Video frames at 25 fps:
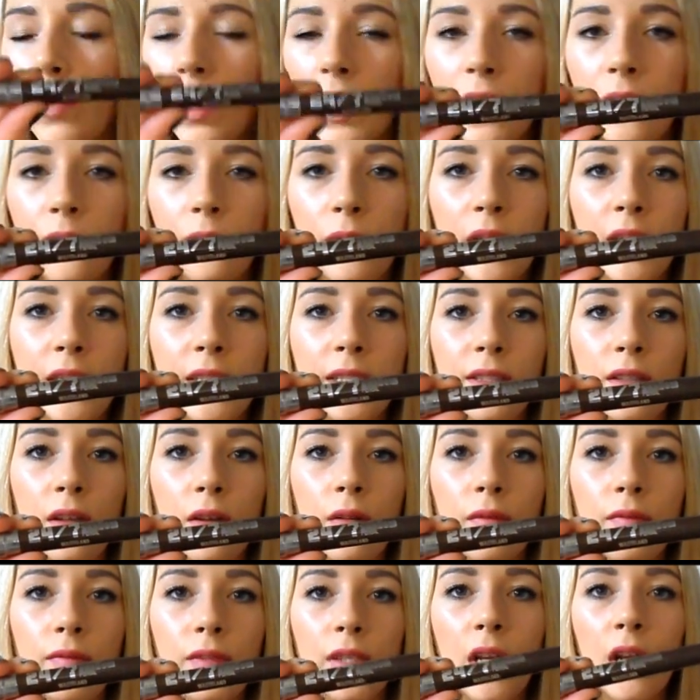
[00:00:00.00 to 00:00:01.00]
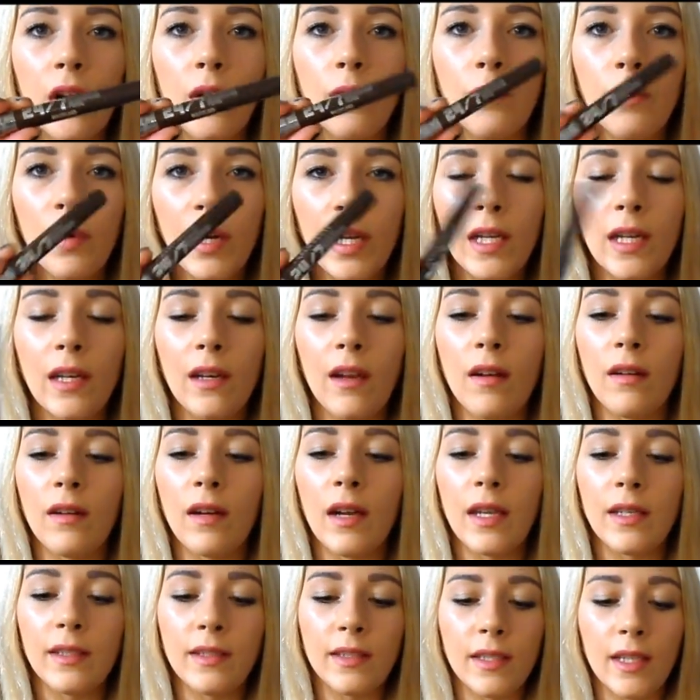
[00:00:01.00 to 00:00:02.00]
Really, really soft, really long
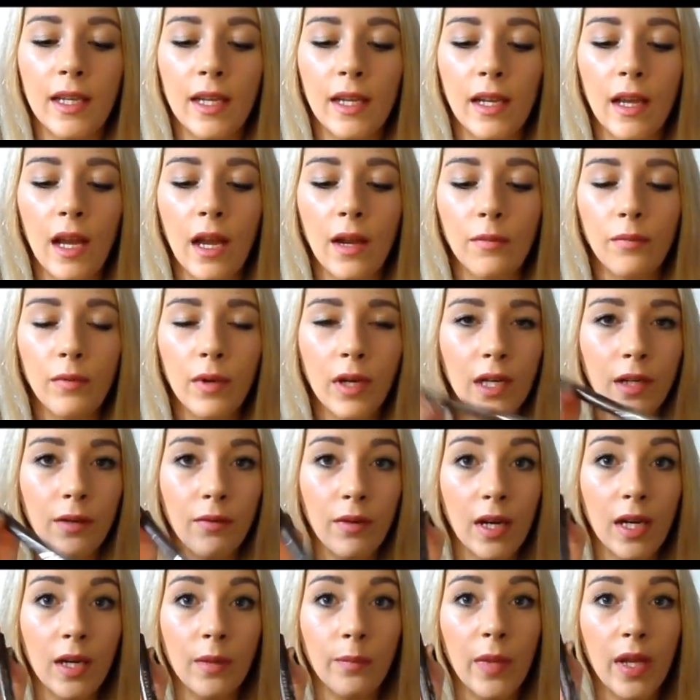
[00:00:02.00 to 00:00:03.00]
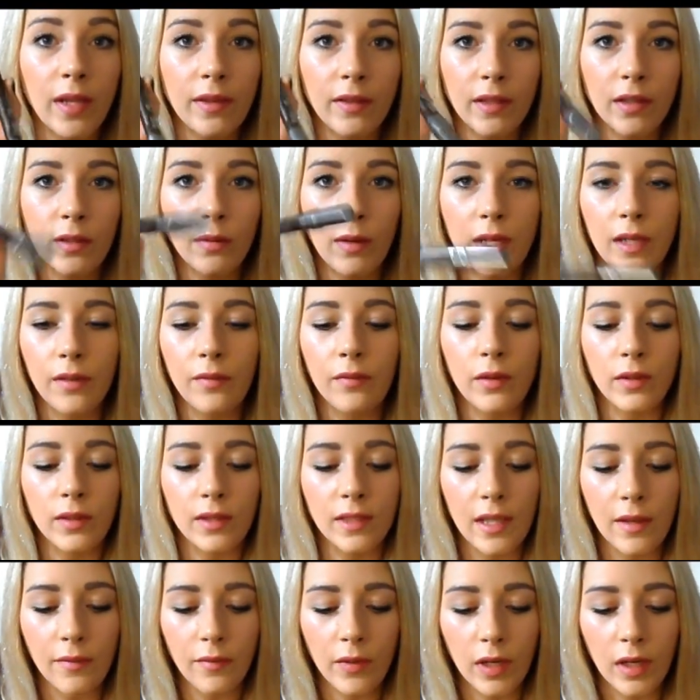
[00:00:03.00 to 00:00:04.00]
lasting. I really recommend the
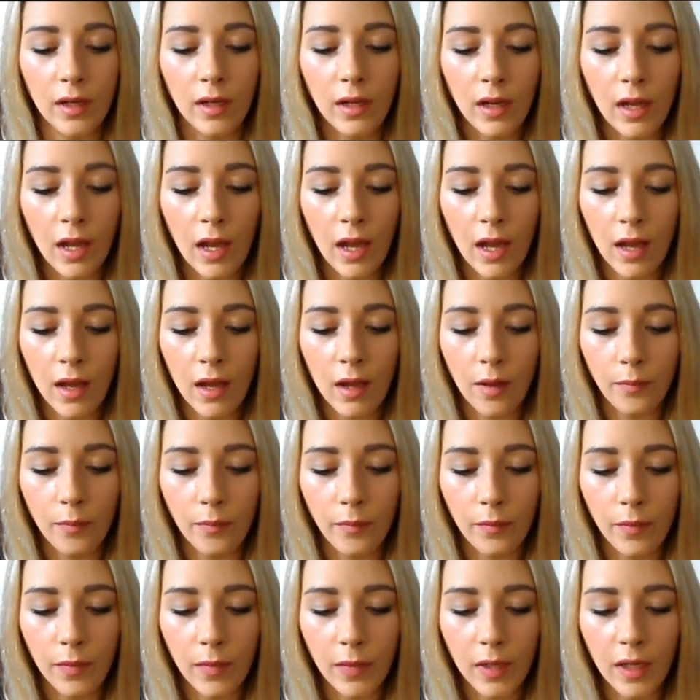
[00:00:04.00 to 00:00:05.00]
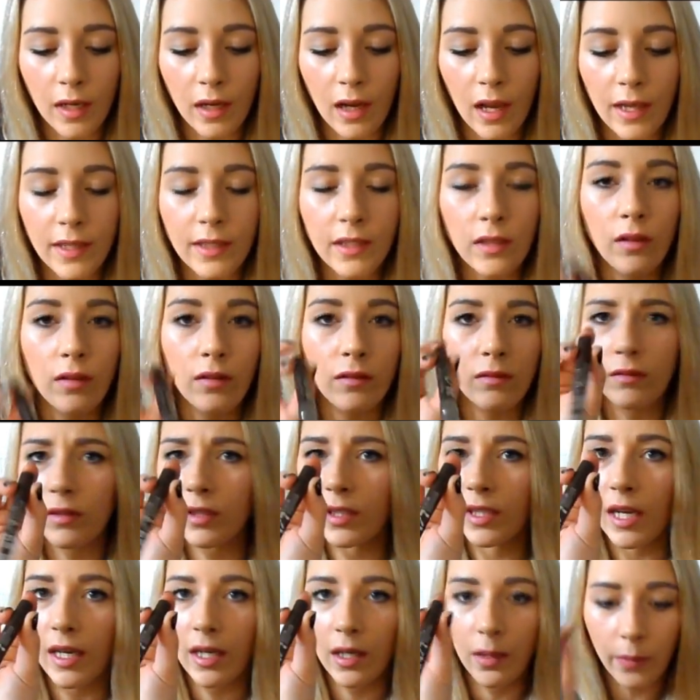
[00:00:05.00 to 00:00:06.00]
24/7 Glide On
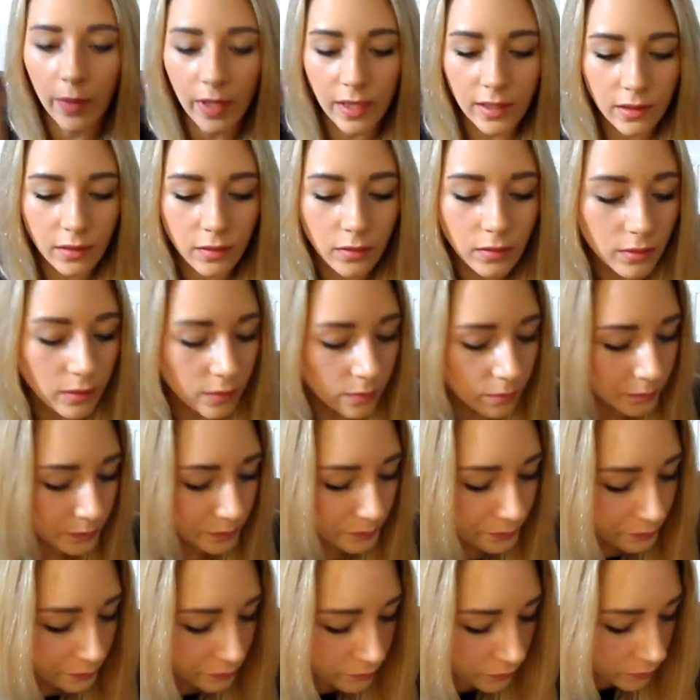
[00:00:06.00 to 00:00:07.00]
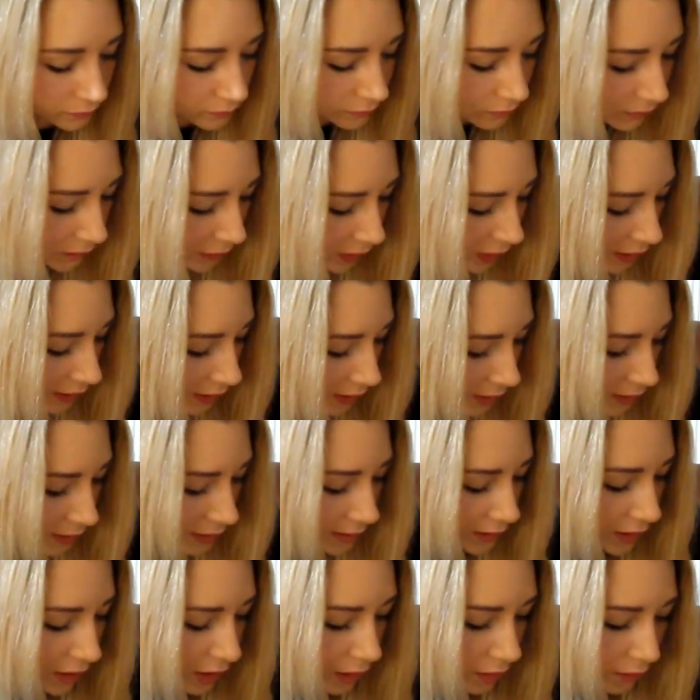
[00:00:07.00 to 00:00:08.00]
shadow pencils.
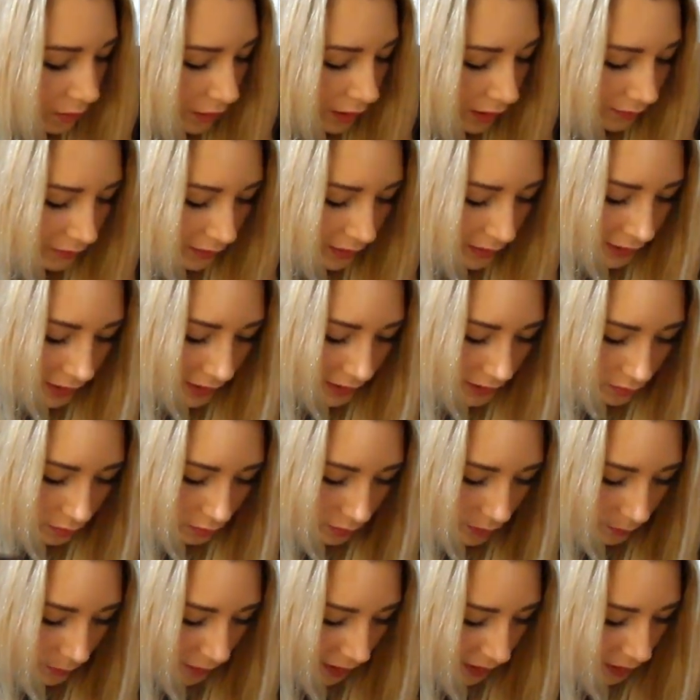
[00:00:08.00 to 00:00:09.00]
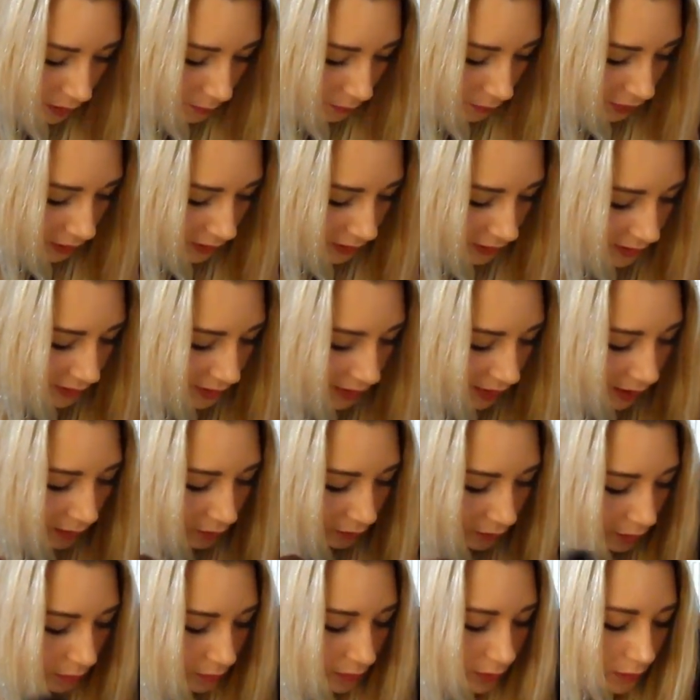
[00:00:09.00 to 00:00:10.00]
So I think that's all the makeup products
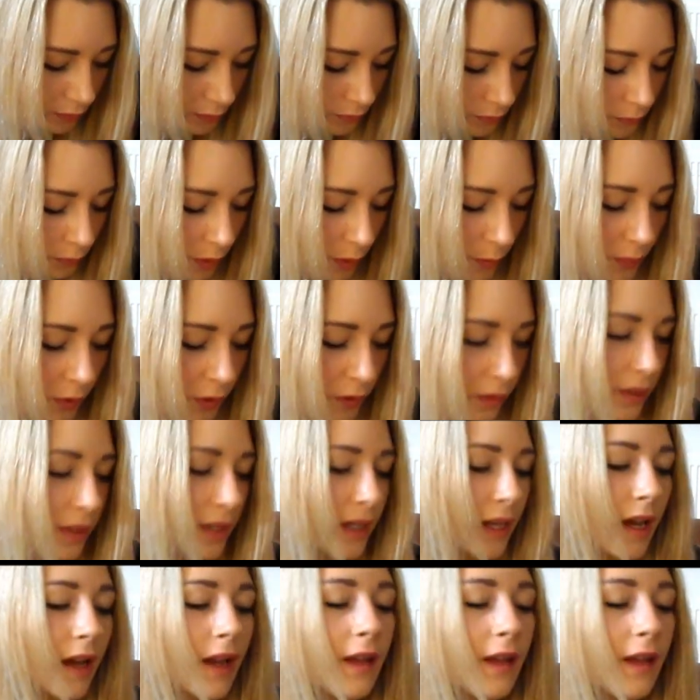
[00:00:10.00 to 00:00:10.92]
now. Oh no, one more.